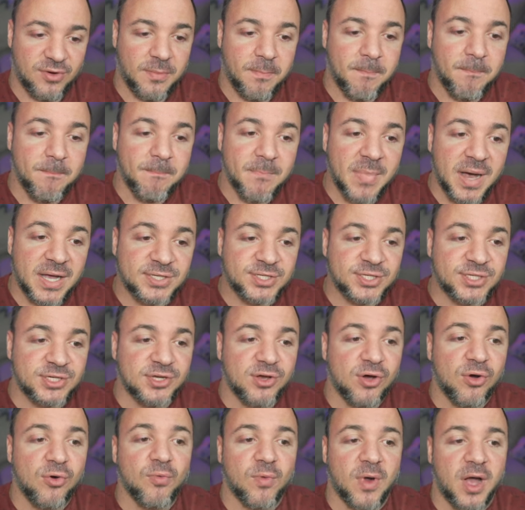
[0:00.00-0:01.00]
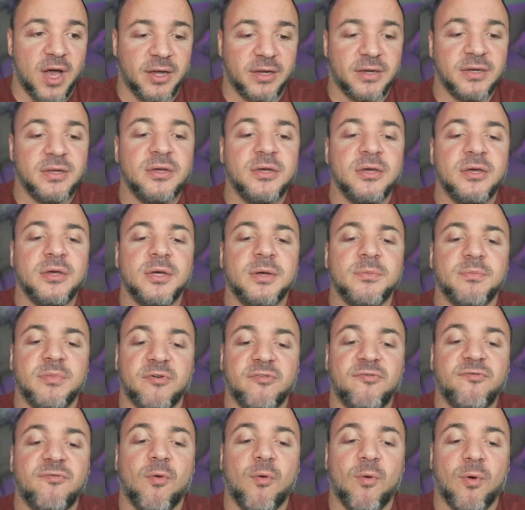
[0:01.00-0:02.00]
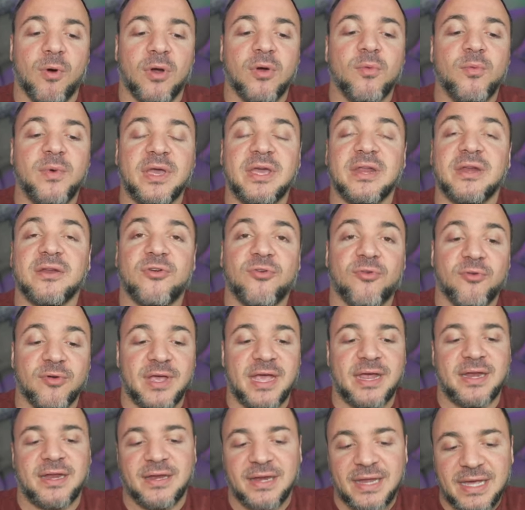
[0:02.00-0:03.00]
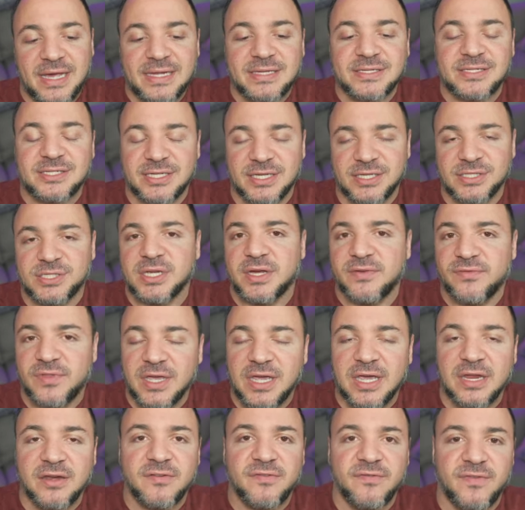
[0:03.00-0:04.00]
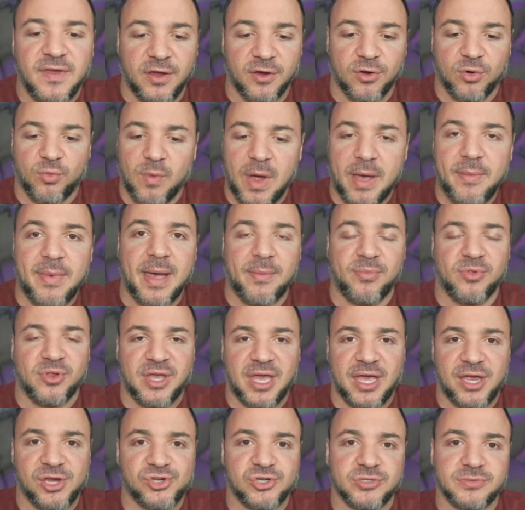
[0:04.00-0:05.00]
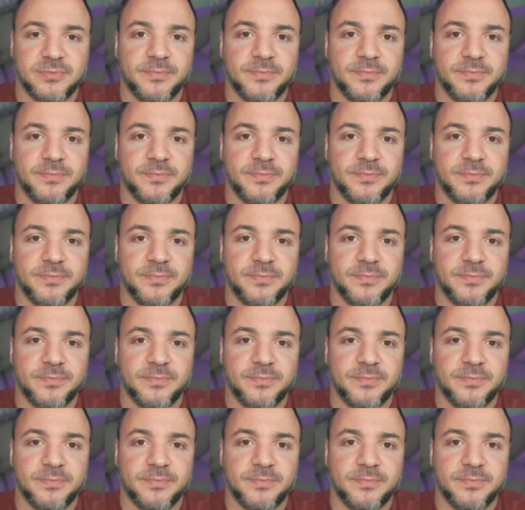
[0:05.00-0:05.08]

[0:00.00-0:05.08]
must go run before we can create an instance of the configured web application.